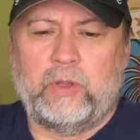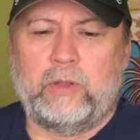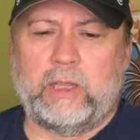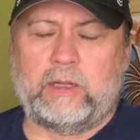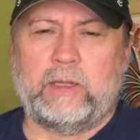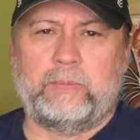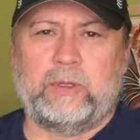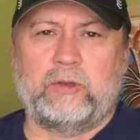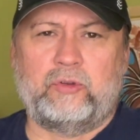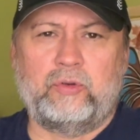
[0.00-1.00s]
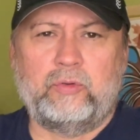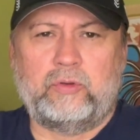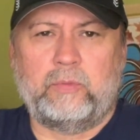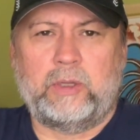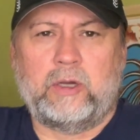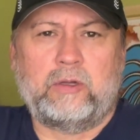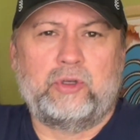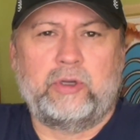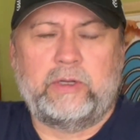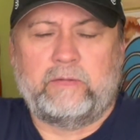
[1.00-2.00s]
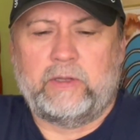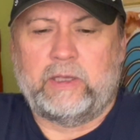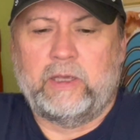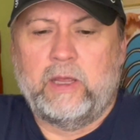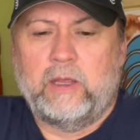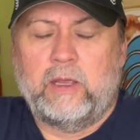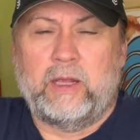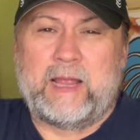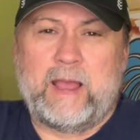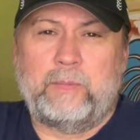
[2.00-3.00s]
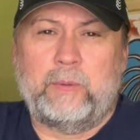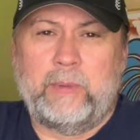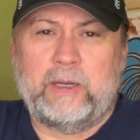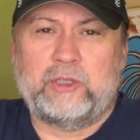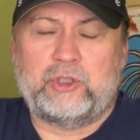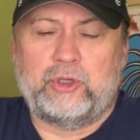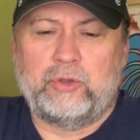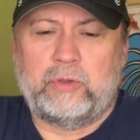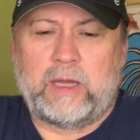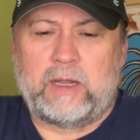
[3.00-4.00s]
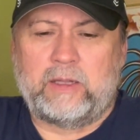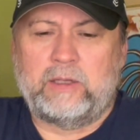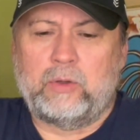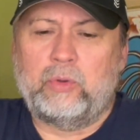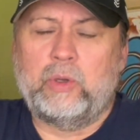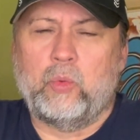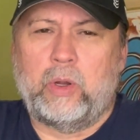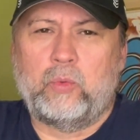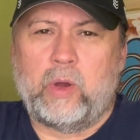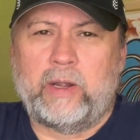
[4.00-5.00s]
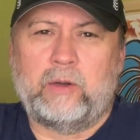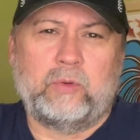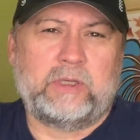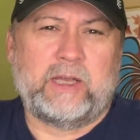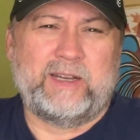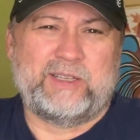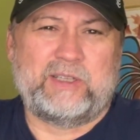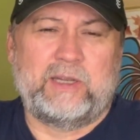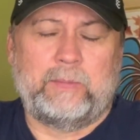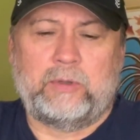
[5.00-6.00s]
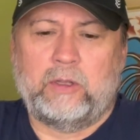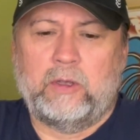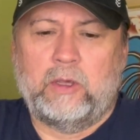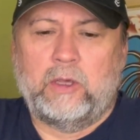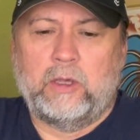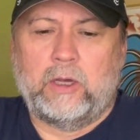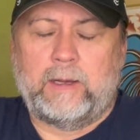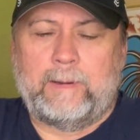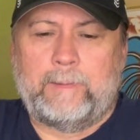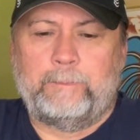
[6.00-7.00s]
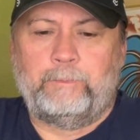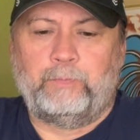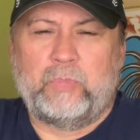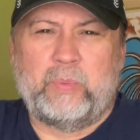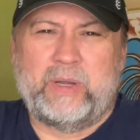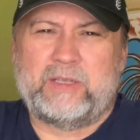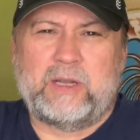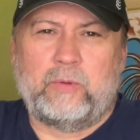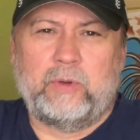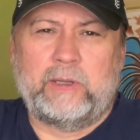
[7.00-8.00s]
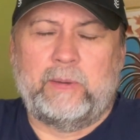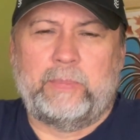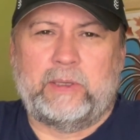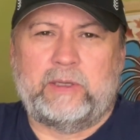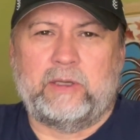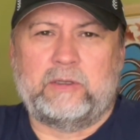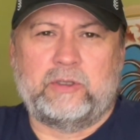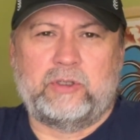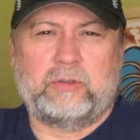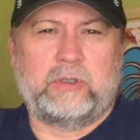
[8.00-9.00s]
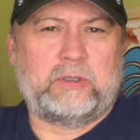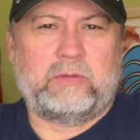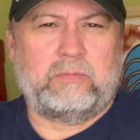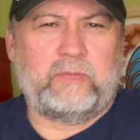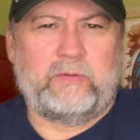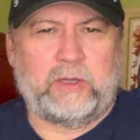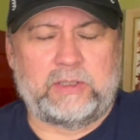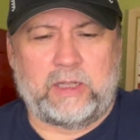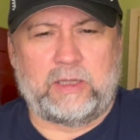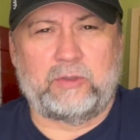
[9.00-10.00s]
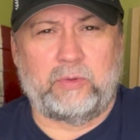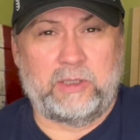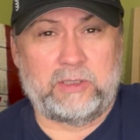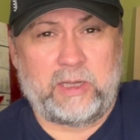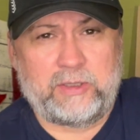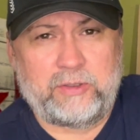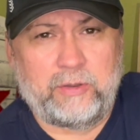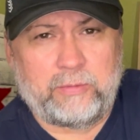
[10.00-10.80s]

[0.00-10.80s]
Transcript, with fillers: they clipped into to be all good and everything. And I happened to manage to do that. I think only one wire was kind of snipped, um, but it's not really a big deal because they'll just fix that. That's what these guys do,